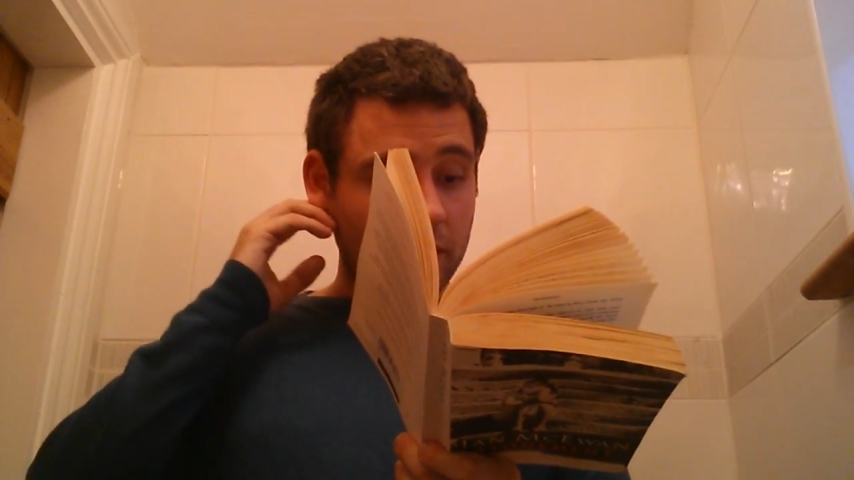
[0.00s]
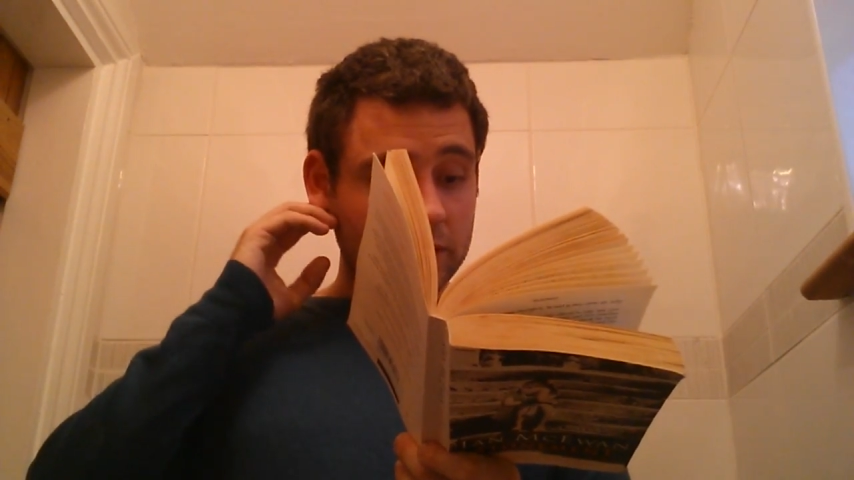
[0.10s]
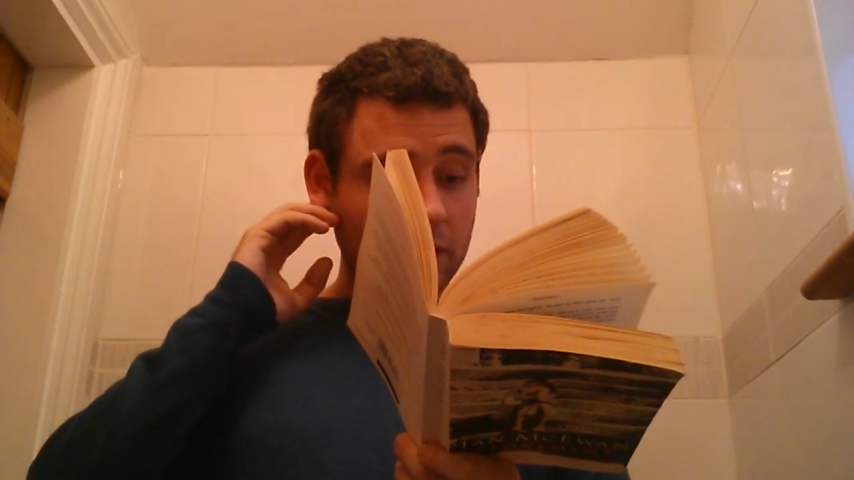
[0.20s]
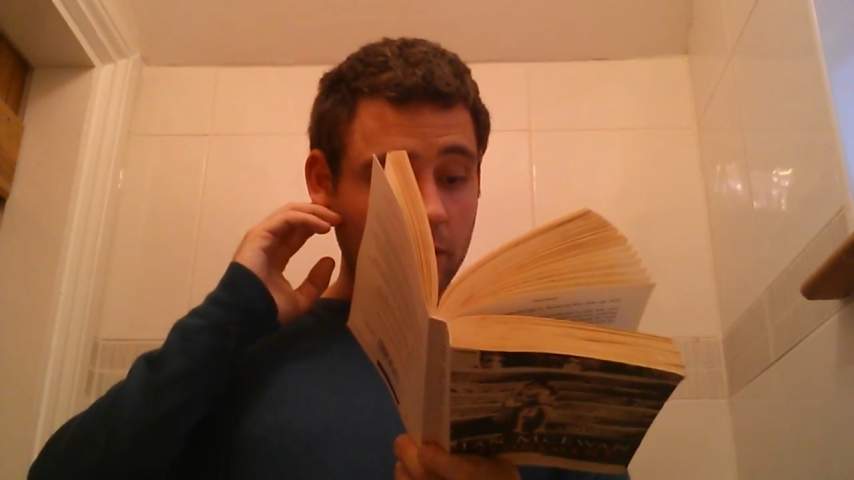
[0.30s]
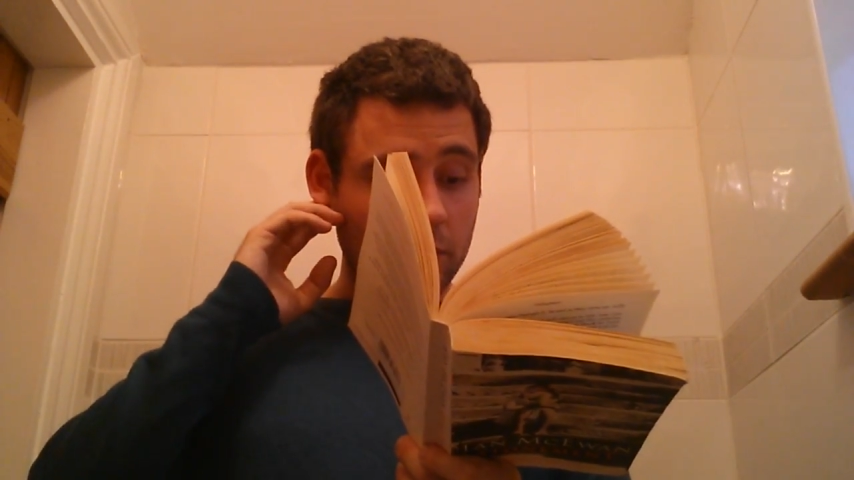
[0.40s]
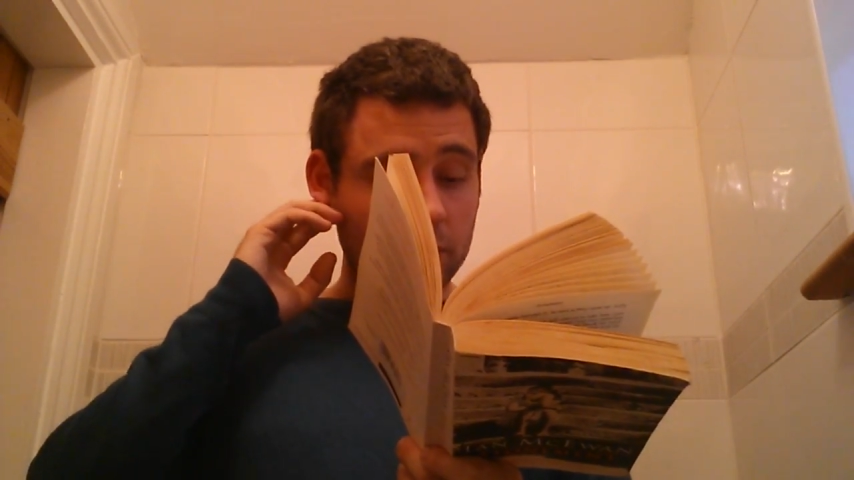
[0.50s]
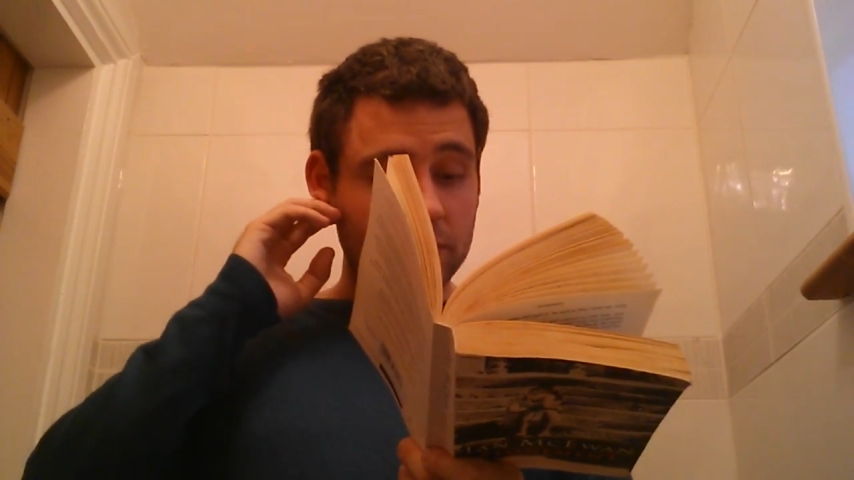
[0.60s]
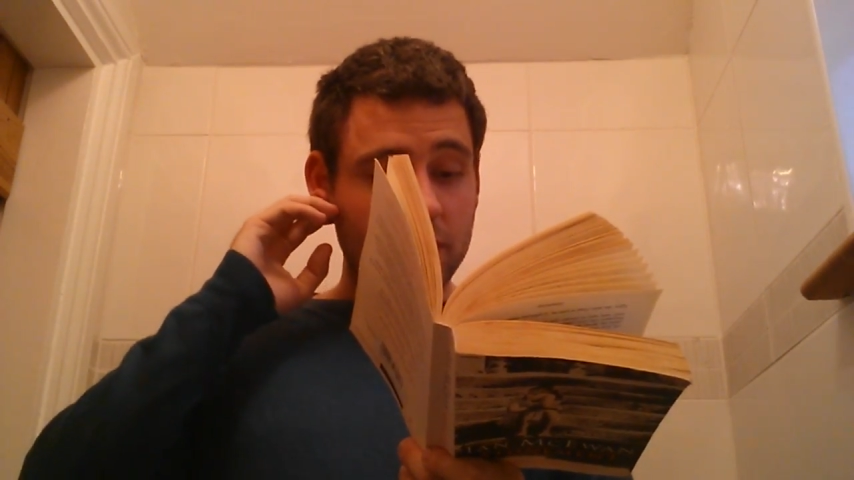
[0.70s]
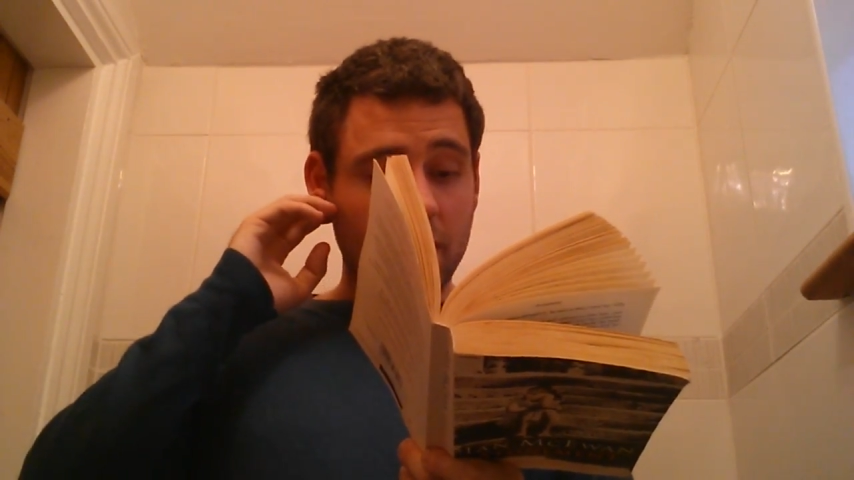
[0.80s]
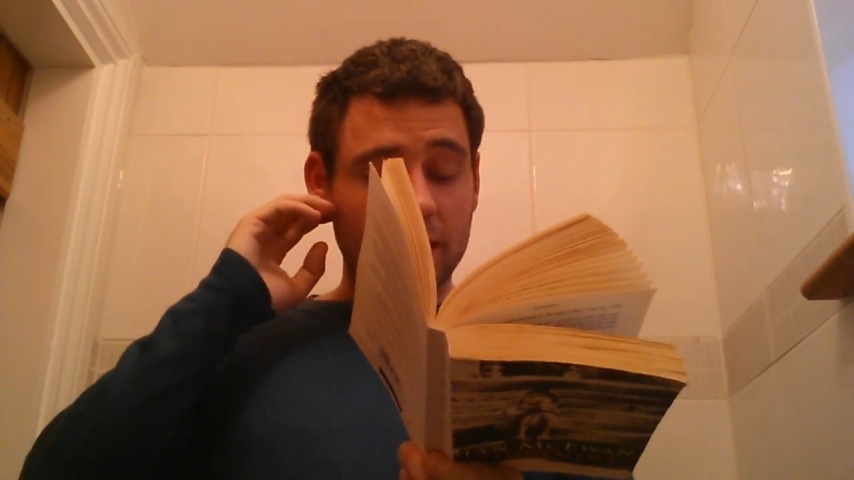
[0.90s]
we are
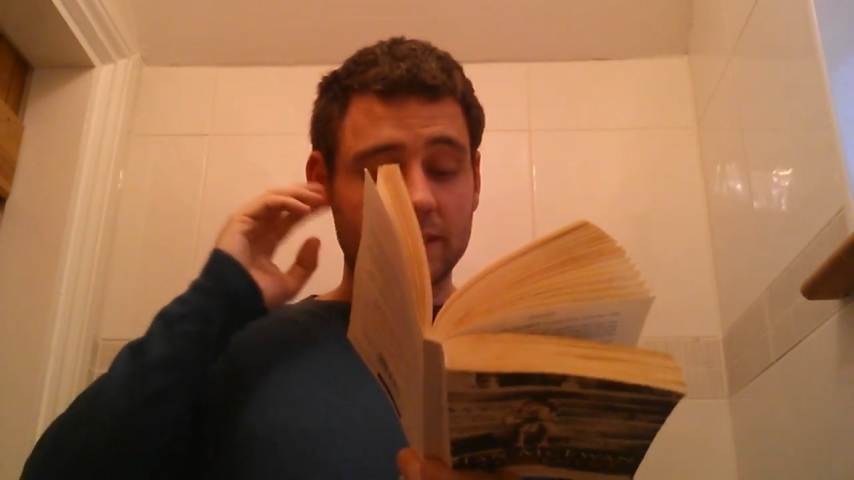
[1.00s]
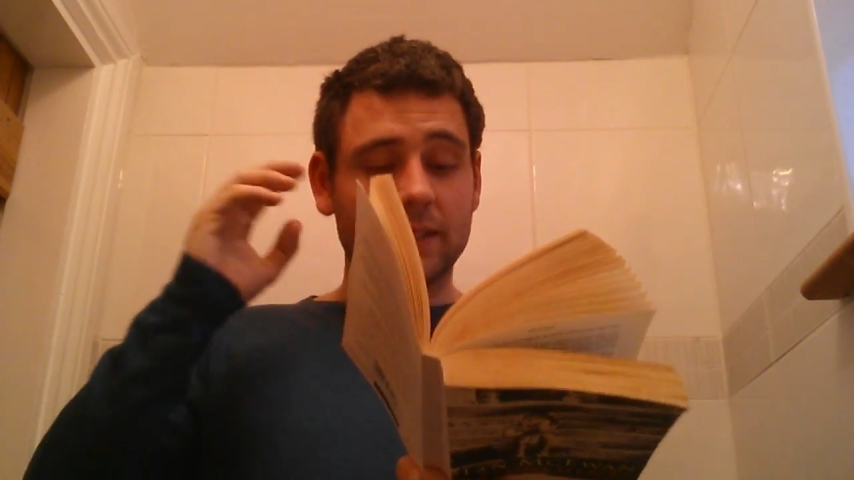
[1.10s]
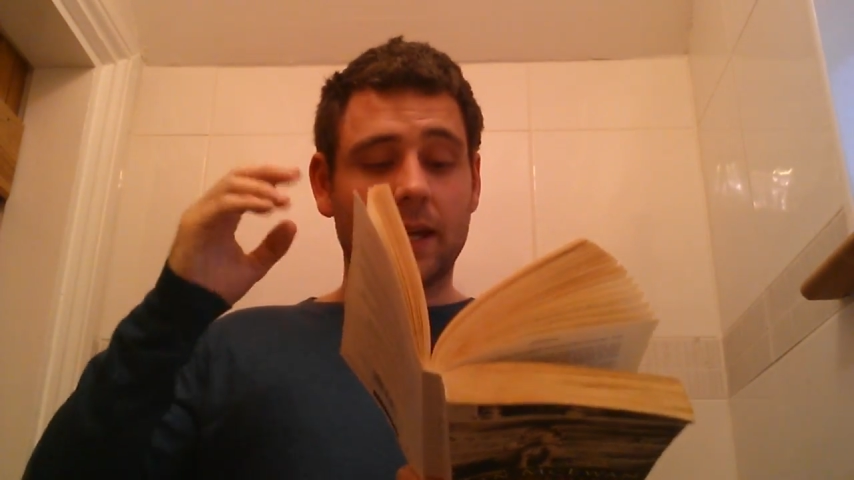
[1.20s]
told that